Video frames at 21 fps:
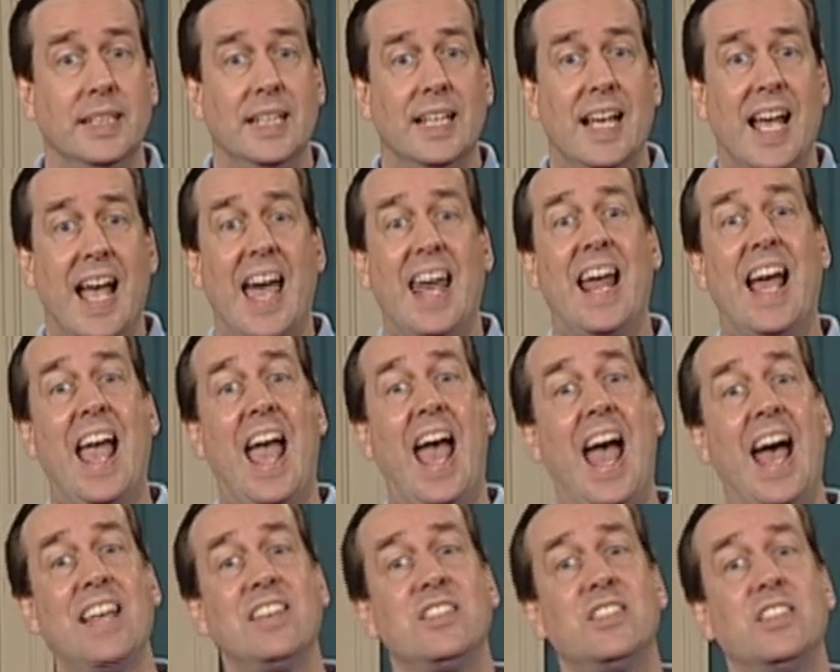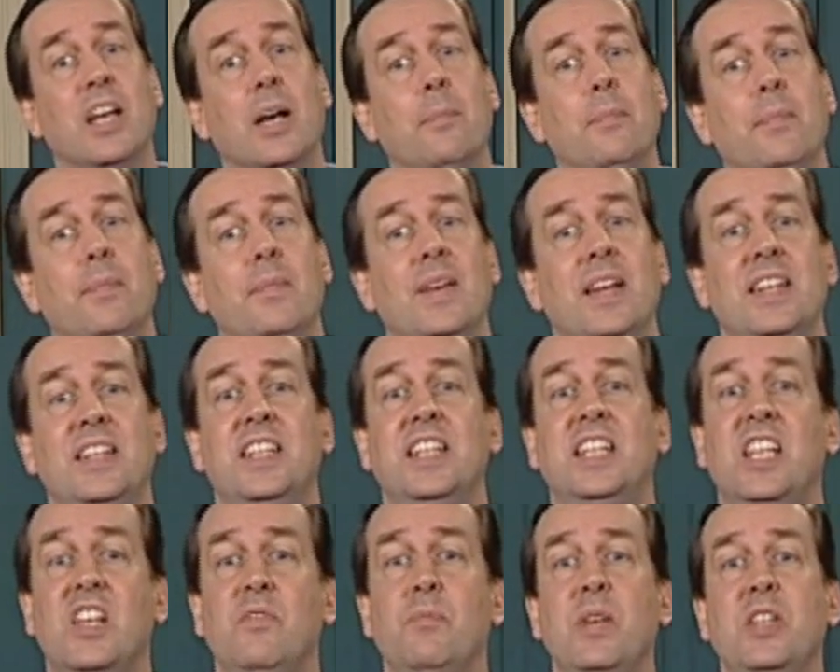and I ask them to give
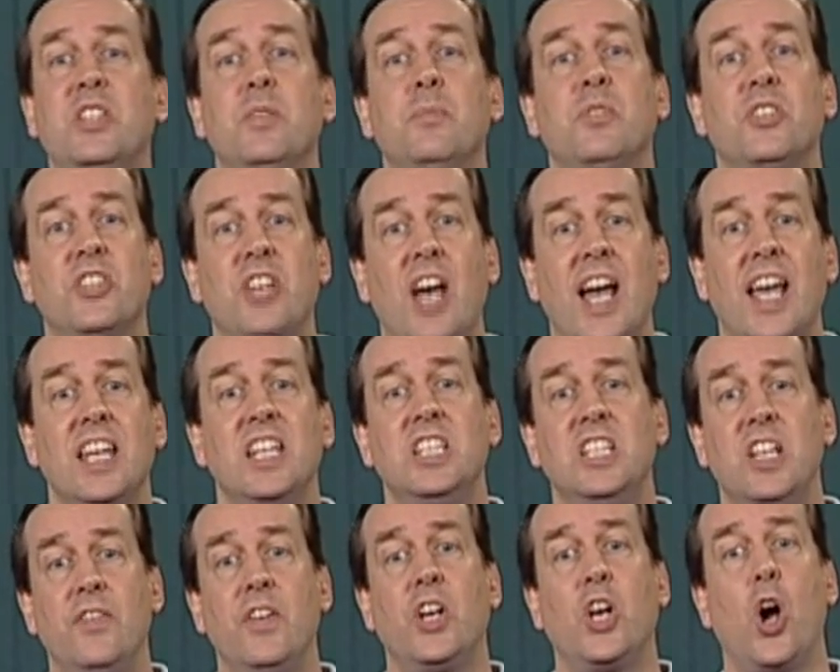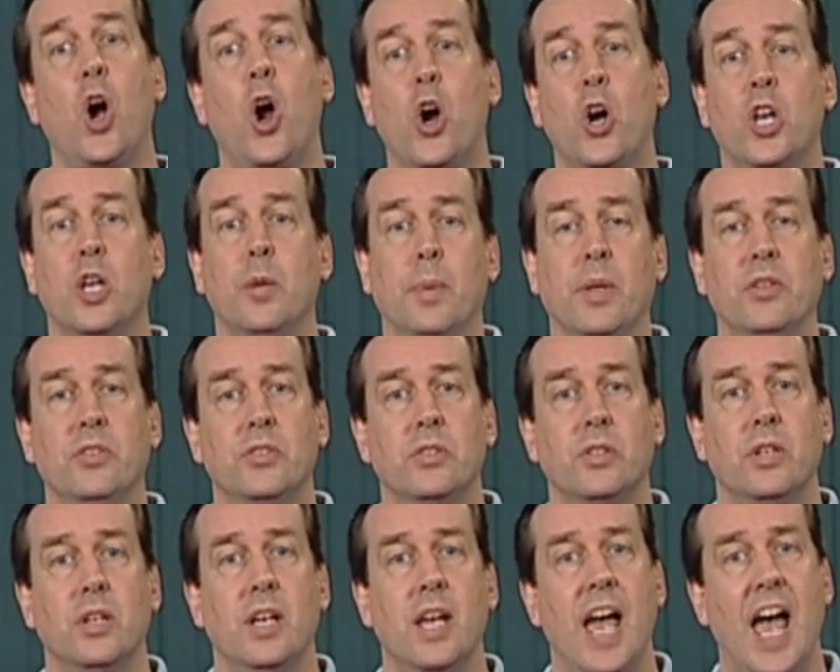me some scientific arguments
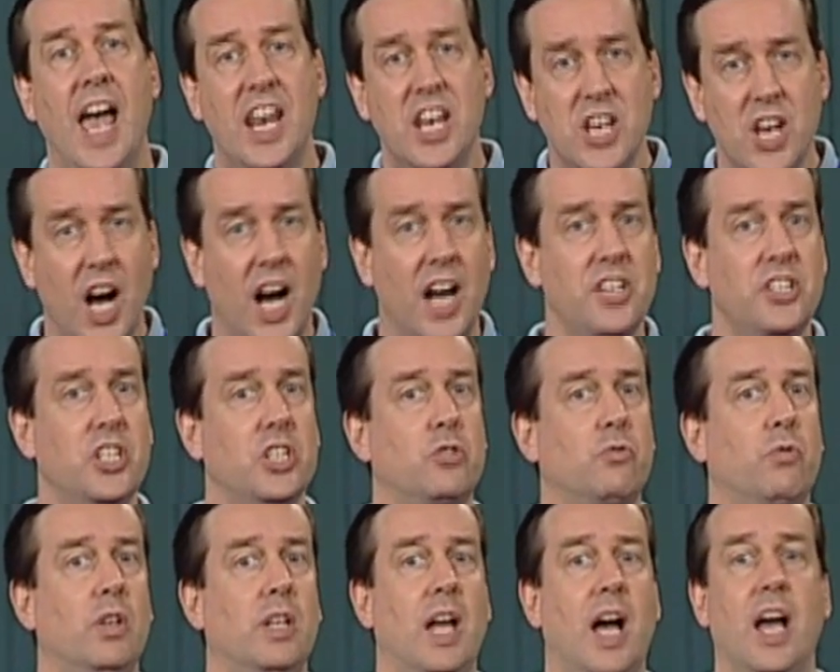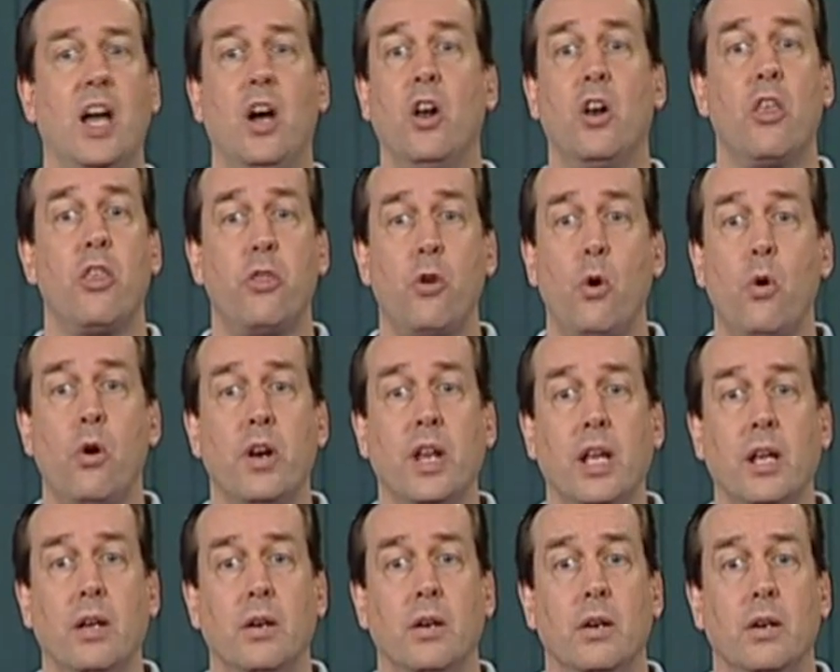and not just rely on authority,
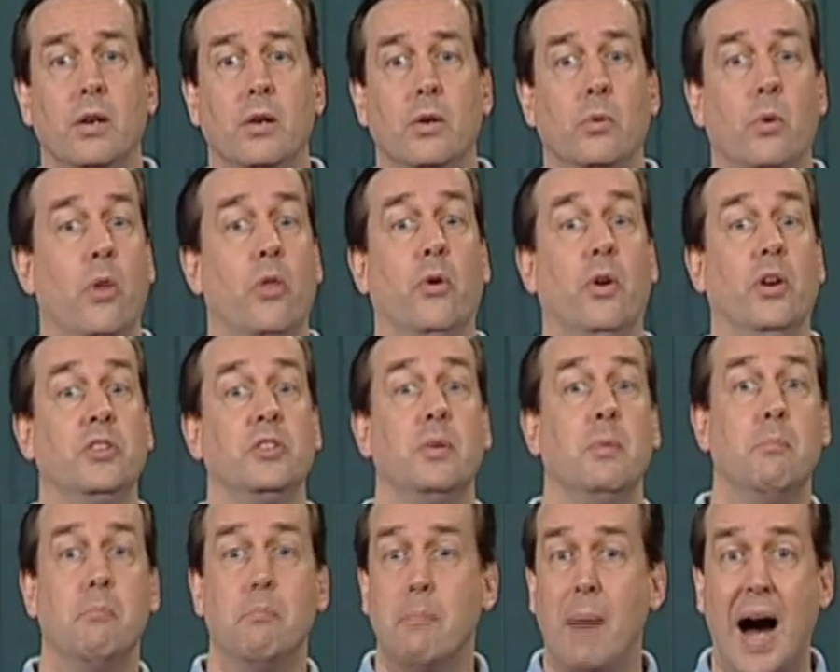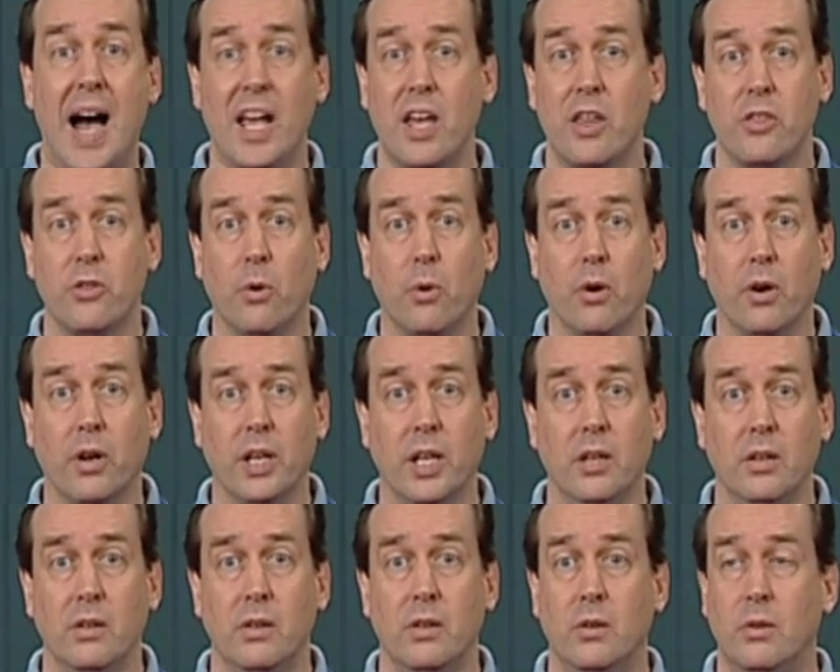whether it's my authority
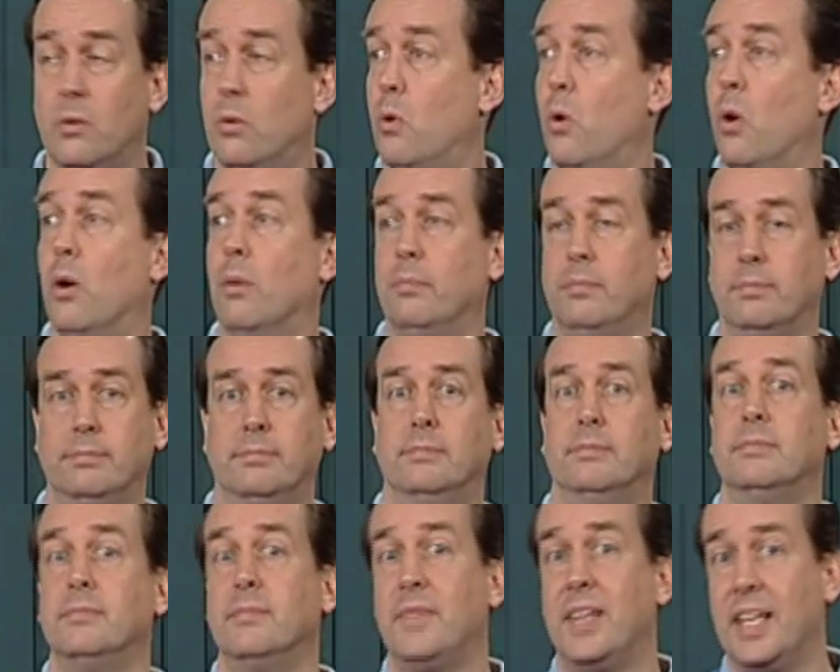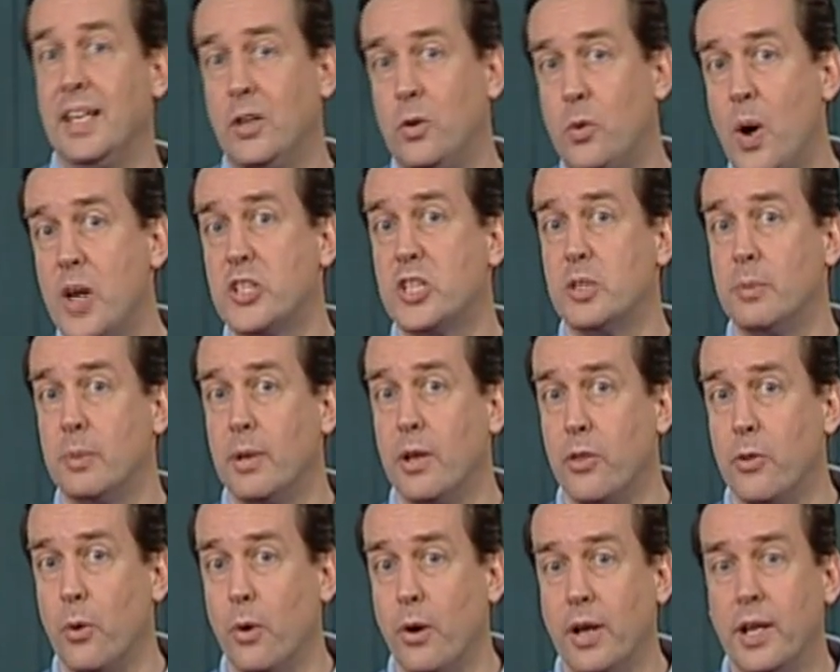or the questionable
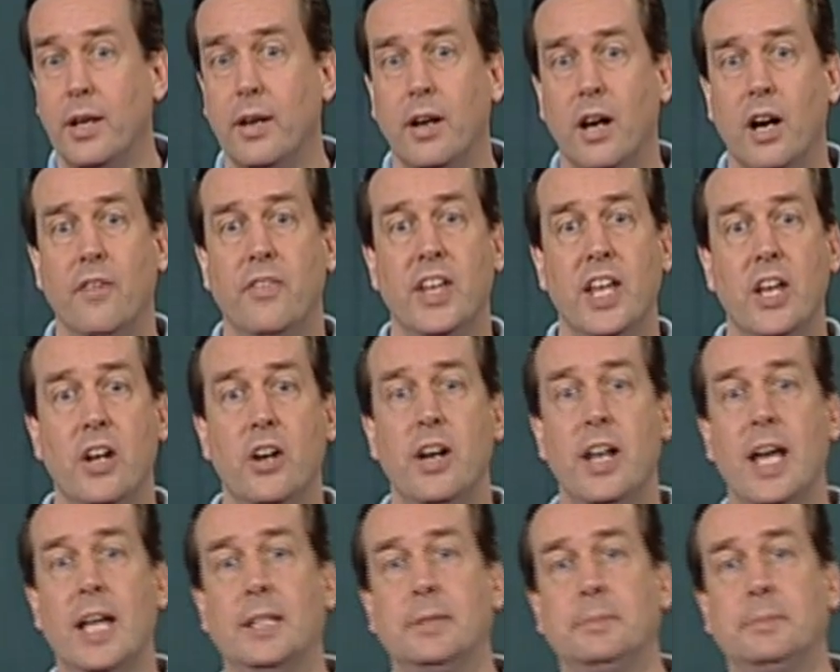authority of the internet.